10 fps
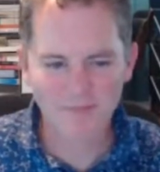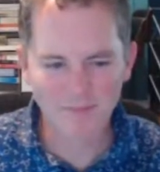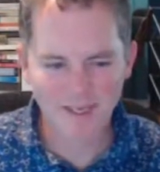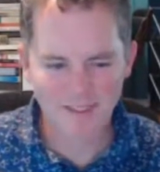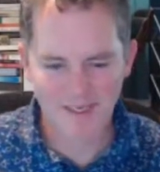
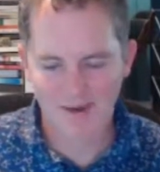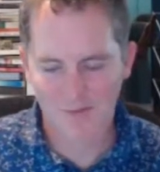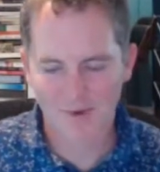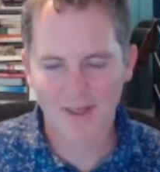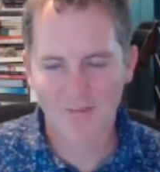it's
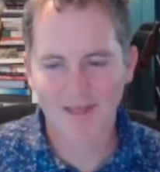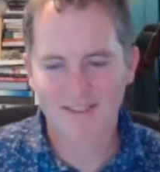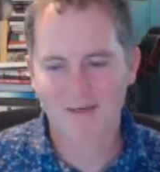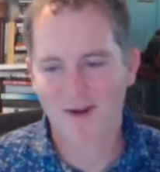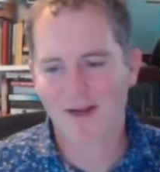really
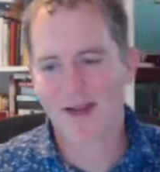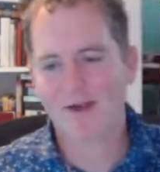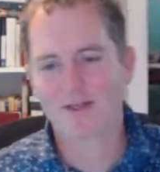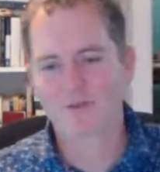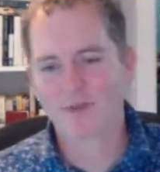messy right
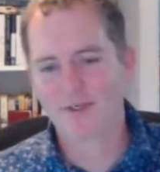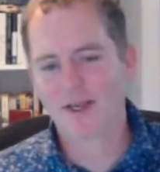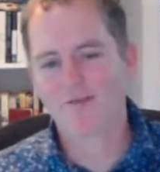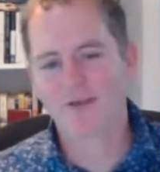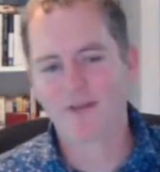now because we took
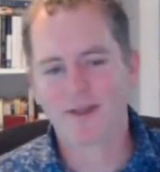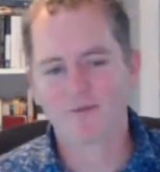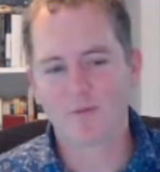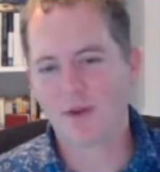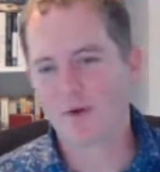everything
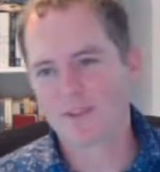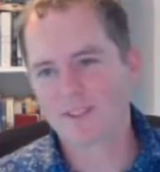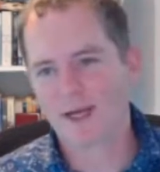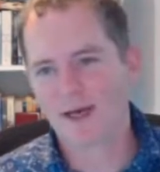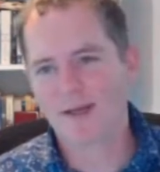from the old
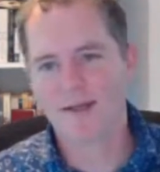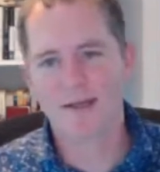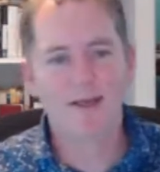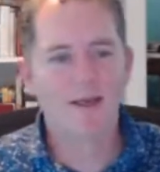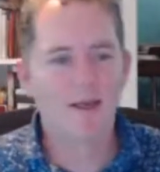side
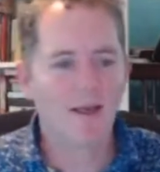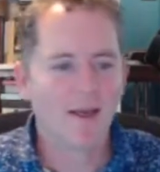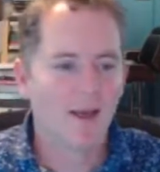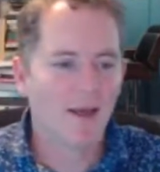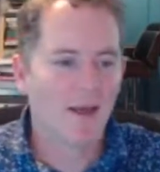
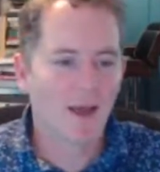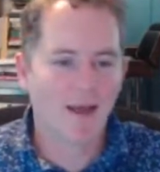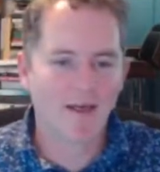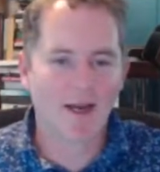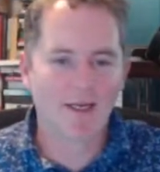
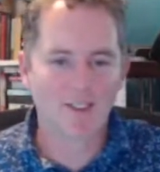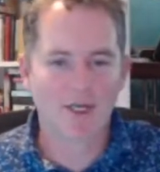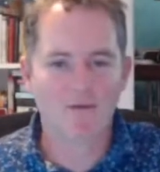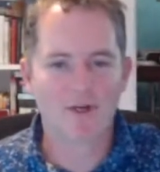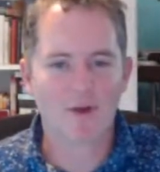and kind of
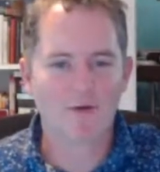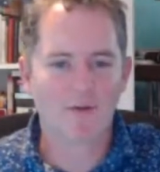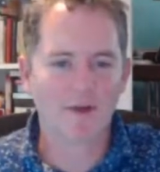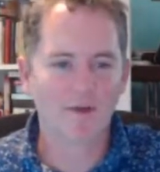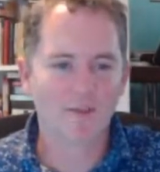shoved it over to
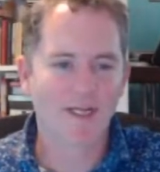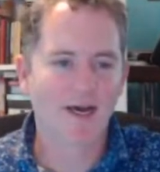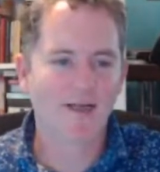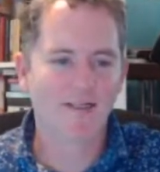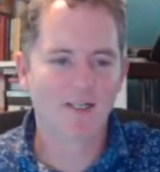the new
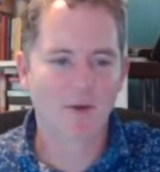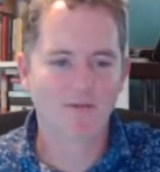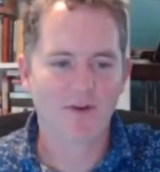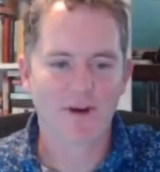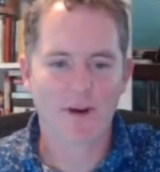side until we
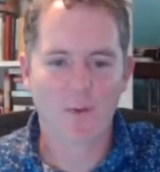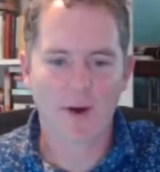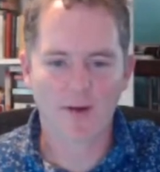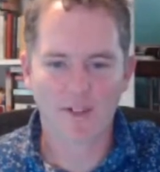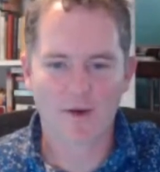figure out
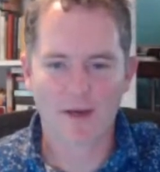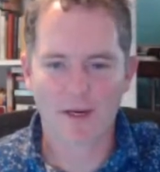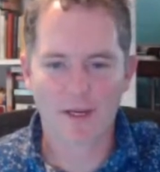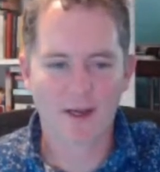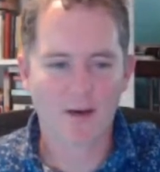where it's all going
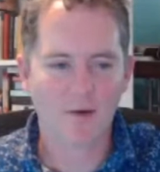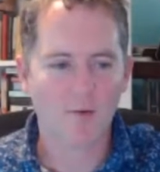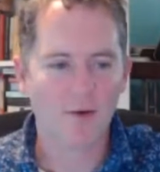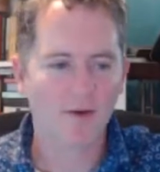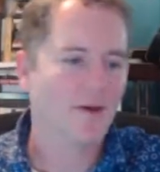to
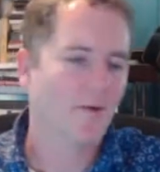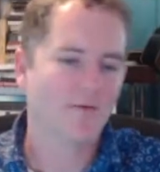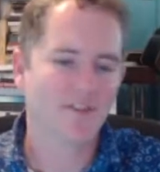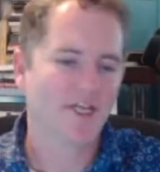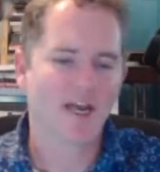go, and we've
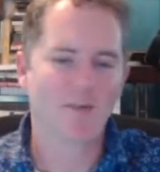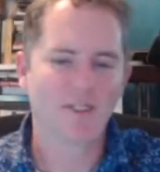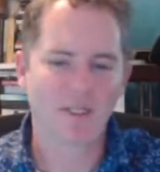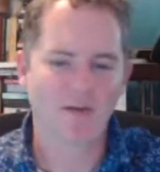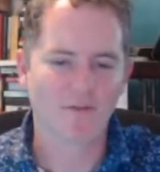just kind of been
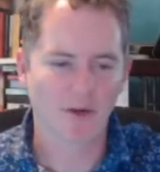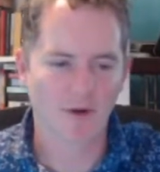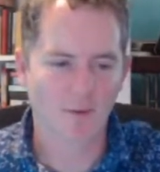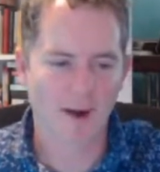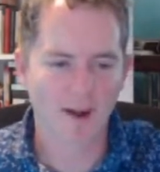shuffling it
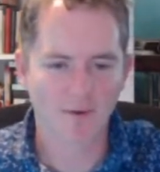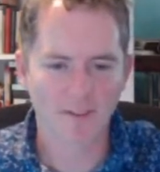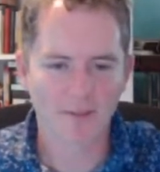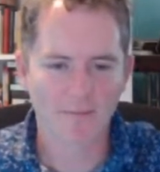around.